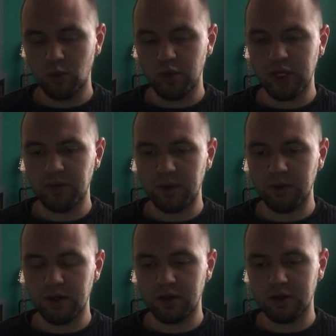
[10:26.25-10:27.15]
We have
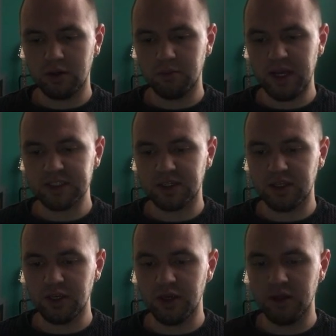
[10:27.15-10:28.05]
our
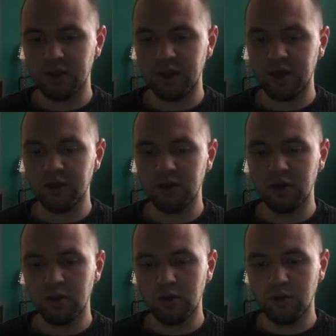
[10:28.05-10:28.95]
mask here. Then
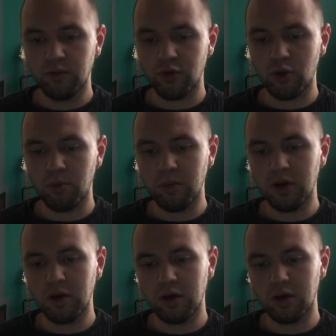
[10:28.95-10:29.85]
from
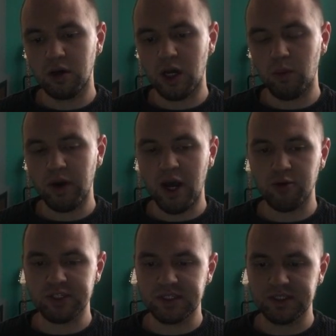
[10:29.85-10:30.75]
our
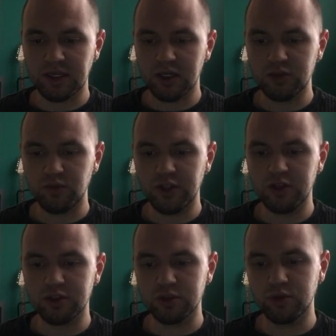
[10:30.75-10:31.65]
iris start, we need
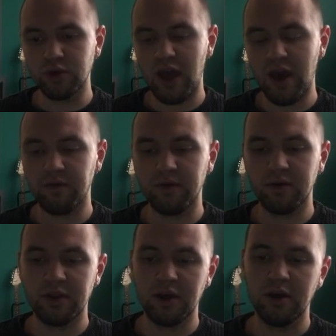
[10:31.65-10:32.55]
to have
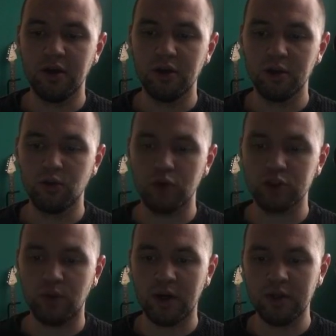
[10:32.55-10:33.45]
the
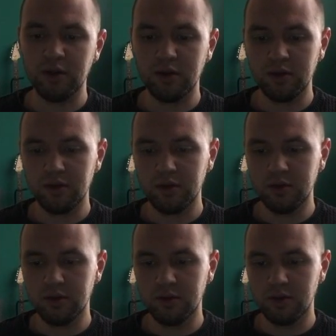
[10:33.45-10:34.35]
invert one,
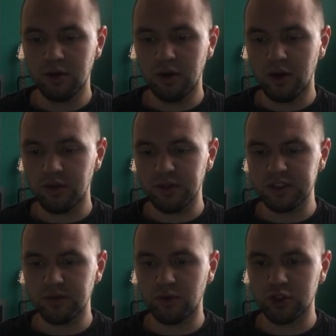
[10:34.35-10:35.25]
and
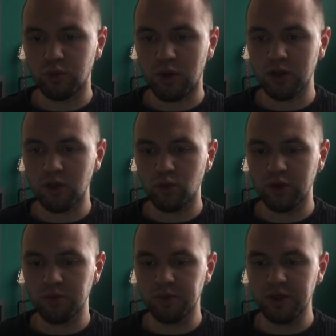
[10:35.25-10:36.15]
this invert one
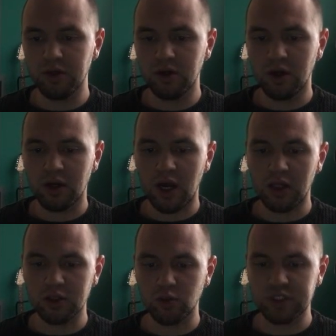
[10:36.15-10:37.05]
will be
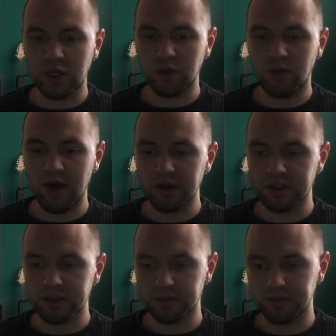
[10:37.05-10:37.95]
colored with our
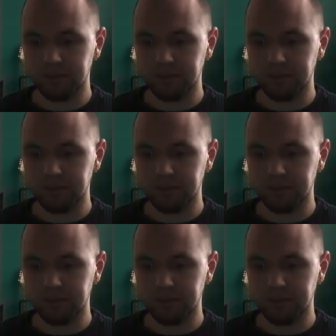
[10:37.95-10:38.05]
vines.